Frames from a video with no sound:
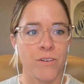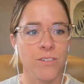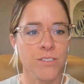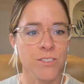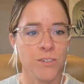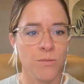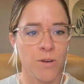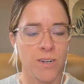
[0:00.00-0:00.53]

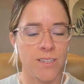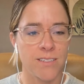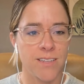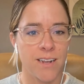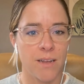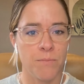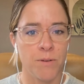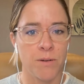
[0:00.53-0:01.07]
First, you'll want to
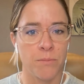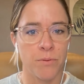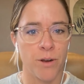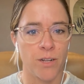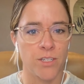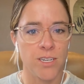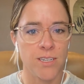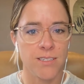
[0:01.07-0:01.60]
set up your
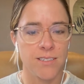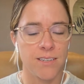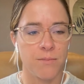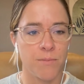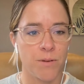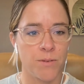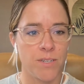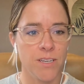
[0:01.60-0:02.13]
project
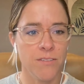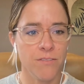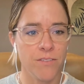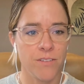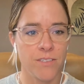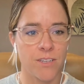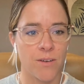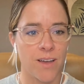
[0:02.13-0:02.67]
in
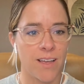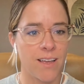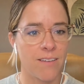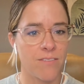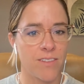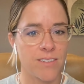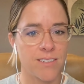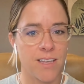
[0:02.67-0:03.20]
Motif. So I
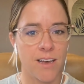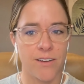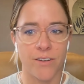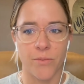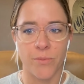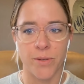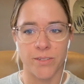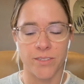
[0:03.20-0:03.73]
have this
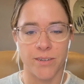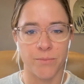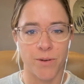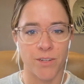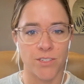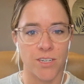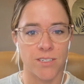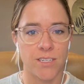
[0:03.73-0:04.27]
condo building
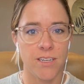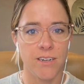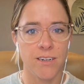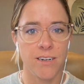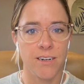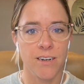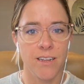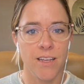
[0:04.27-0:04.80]
project
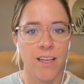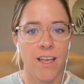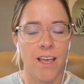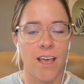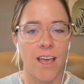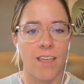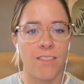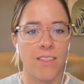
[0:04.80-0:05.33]
here,
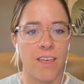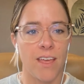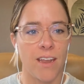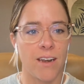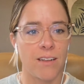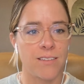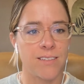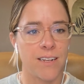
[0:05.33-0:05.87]
and
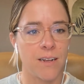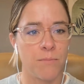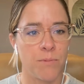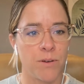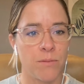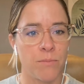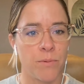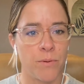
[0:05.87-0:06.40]
then set
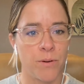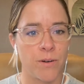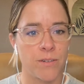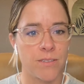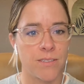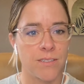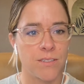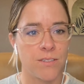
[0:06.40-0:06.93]
up your
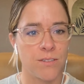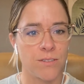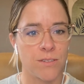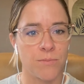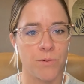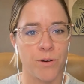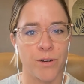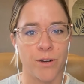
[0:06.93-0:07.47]
boards to
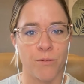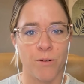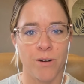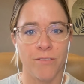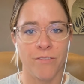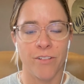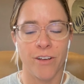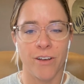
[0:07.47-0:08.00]
support your
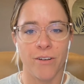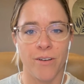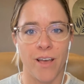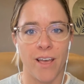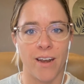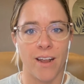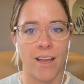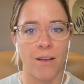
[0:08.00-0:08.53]
workflow,
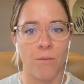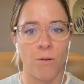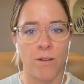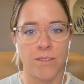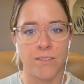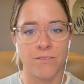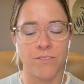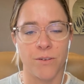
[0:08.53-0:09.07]
and I
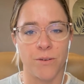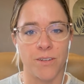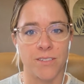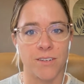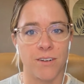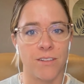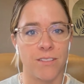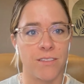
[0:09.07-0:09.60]
want to
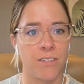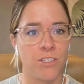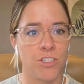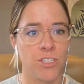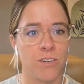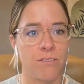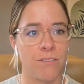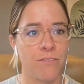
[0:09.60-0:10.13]
focus on the
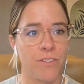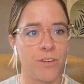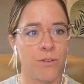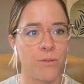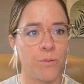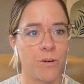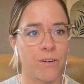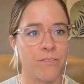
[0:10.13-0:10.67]
sheet
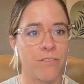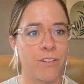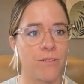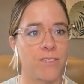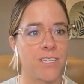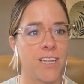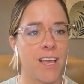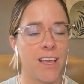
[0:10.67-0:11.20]
review
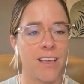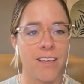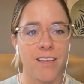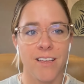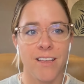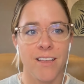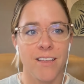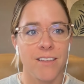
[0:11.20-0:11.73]
workflow today.
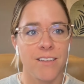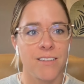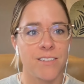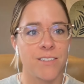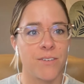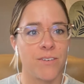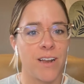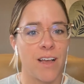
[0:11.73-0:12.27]

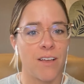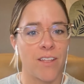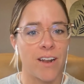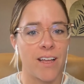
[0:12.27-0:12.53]
So now